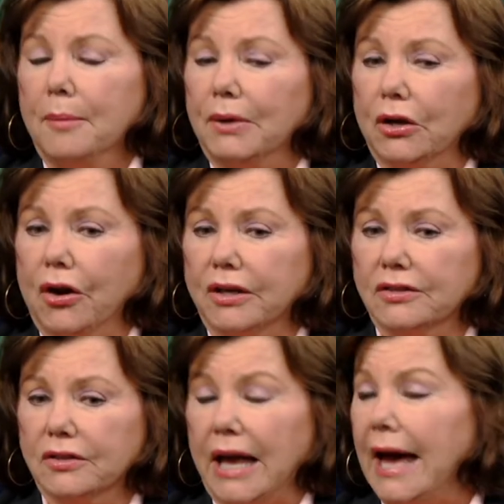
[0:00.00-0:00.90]

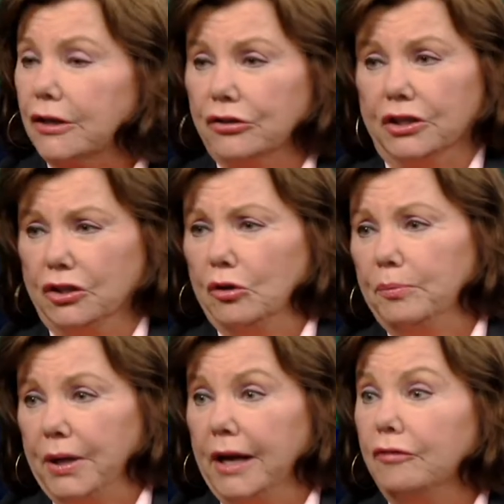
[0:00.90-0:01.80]
Because actually, you'll
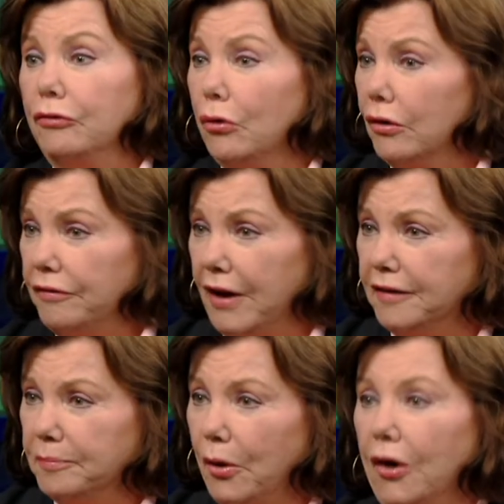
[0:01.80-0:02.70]
play four or
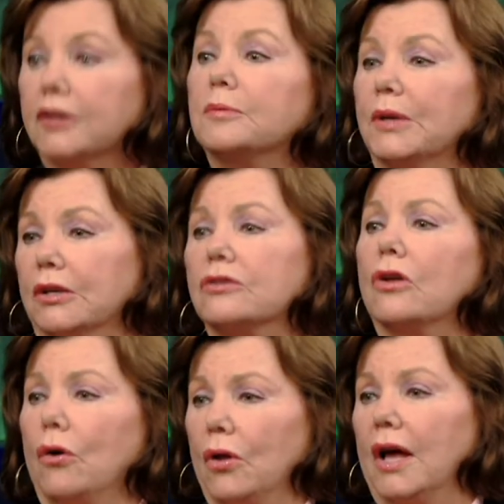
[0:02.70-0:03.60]
five parts, because
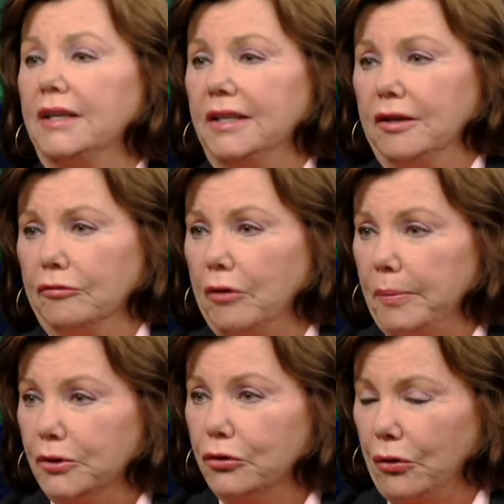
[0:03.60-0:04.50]
the whole idea of
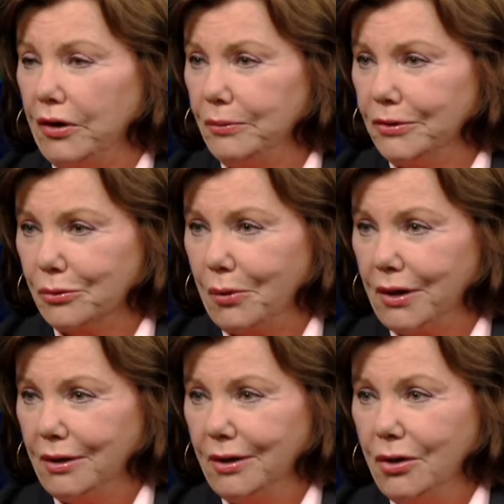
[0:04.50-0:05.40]
repertory was
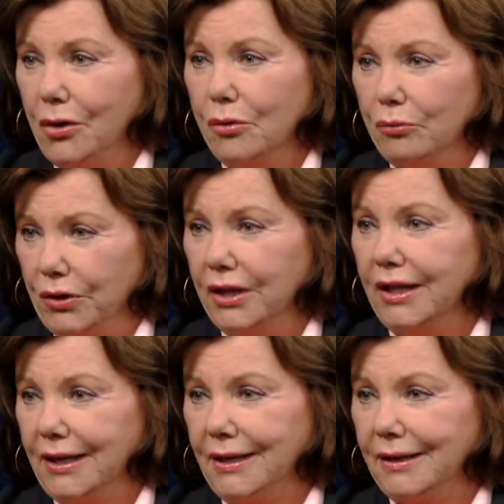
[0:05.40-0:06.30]
what
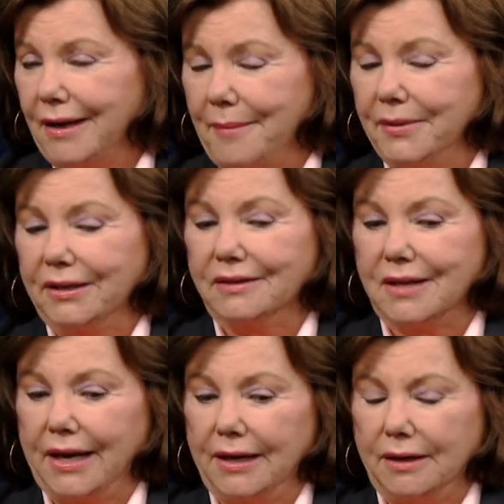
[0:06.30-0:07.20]
really got me
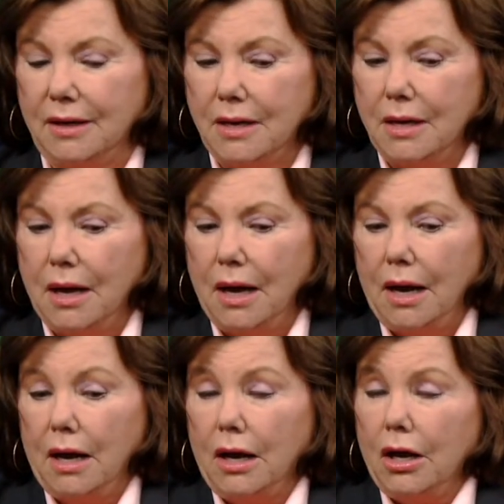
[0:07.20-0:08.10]
excited.
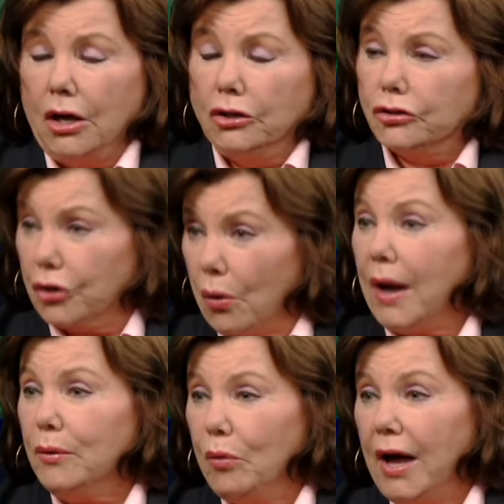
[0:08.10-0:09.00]
So
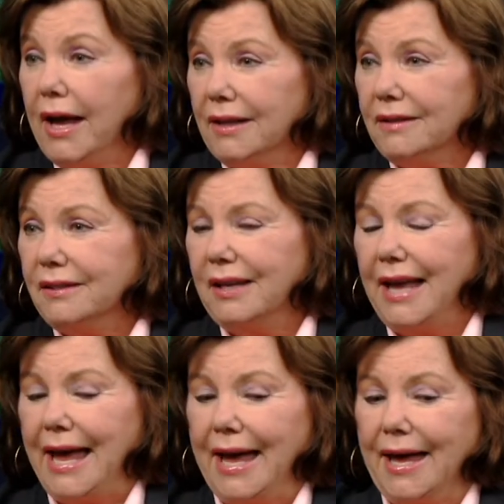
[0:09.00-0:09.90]
I went
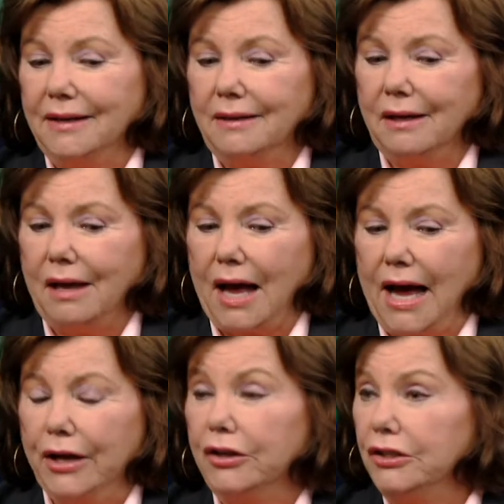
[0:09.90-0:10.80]
and
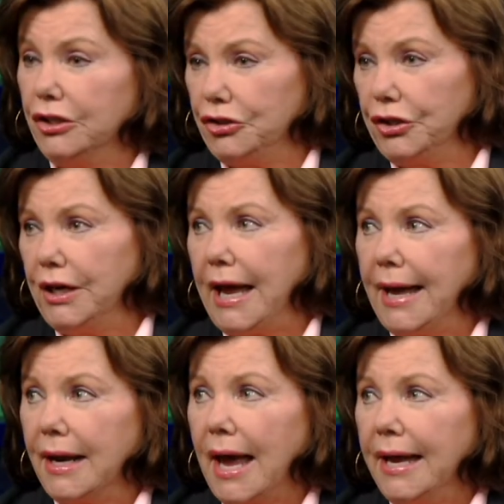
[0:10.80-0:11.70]
I auditioned,
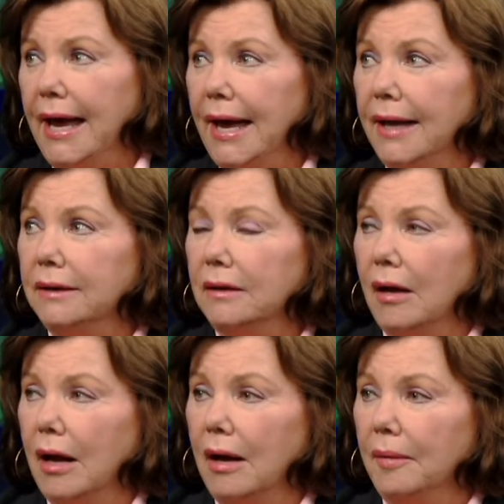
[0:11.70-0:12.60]
and I had
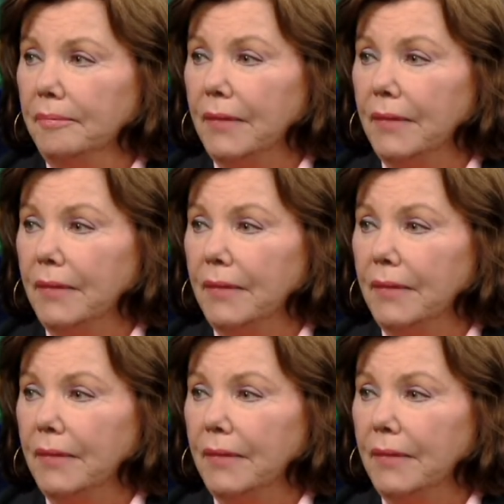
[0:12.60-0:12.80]
um,